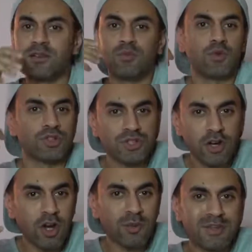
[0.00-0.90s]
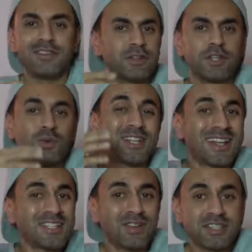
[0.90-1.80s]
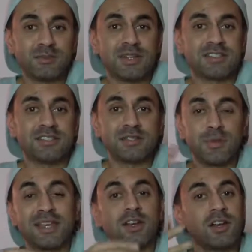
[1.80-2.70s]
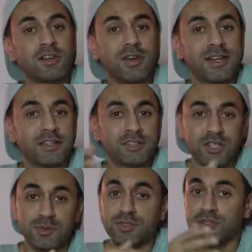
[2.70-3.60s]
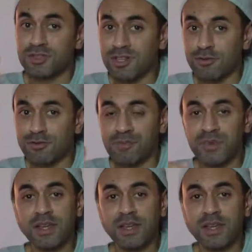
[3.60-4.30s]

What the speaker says: more sharp, leaving you with less flexibility to make color grading adjustments yourself.